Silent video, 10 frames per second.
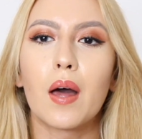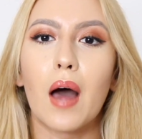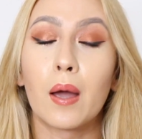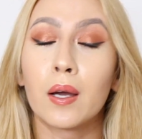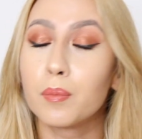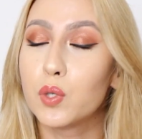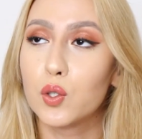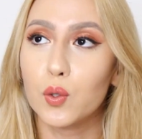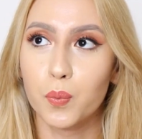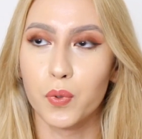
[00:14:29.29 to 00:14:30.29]
I am
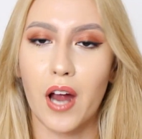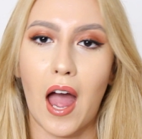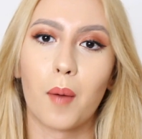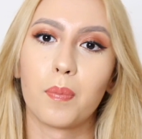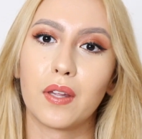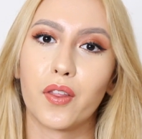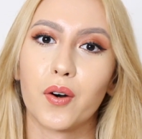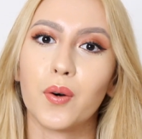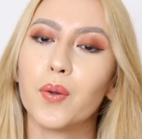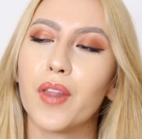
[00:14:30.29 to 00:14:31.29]
super happy
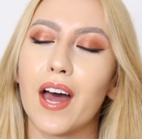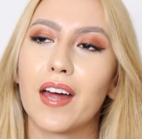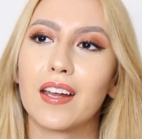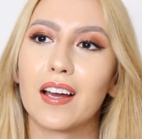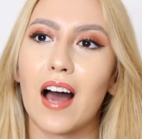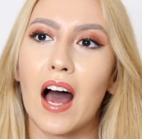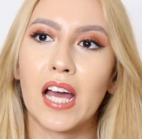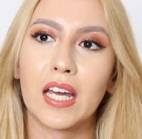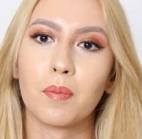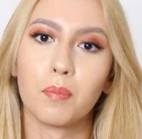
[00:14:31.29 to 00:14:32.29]
though that
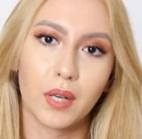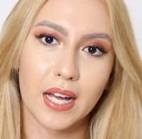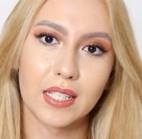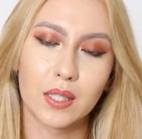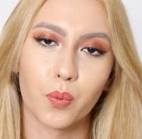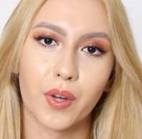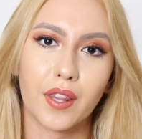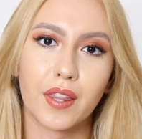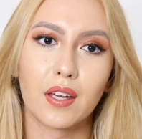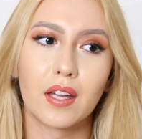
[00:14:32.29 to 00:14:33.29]
I am blessed
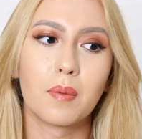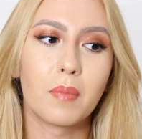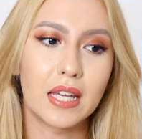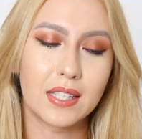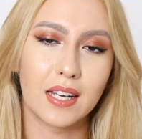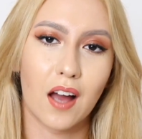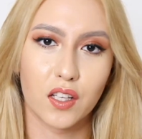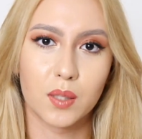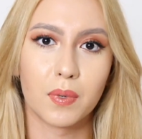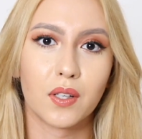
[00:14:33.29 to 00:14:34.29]
with an amazing
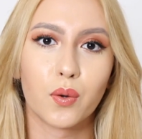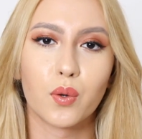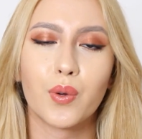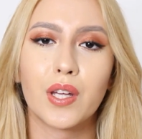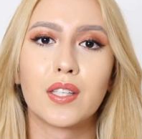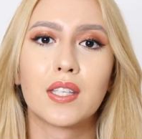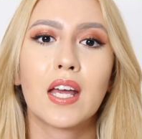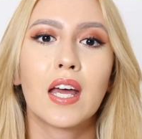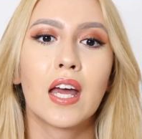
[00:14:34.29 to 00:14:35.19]
husband who is